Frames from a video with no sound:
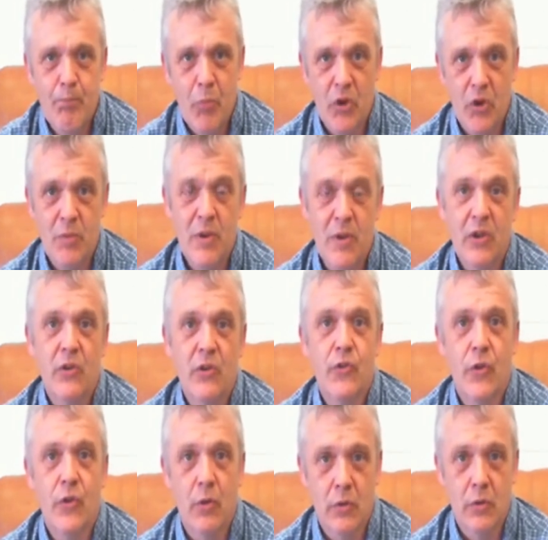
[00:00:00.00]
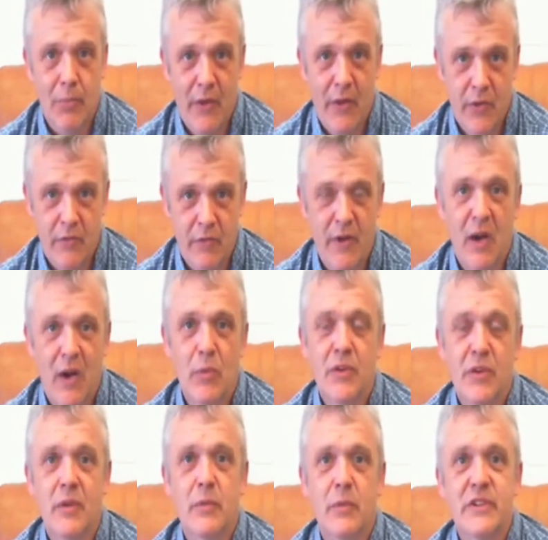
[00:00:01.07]
body being controlled by the
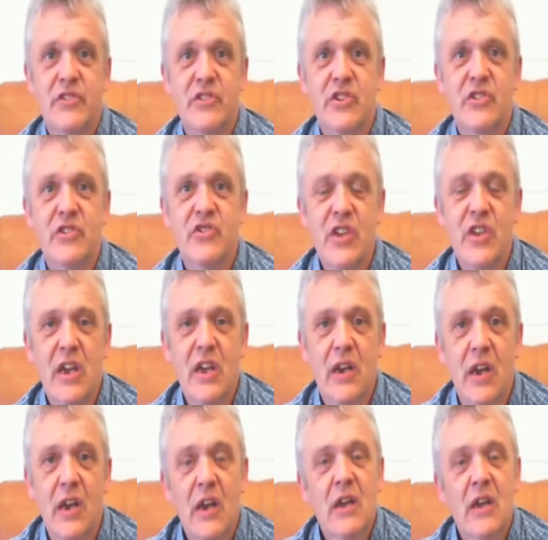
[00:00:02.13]
environment in which it's in,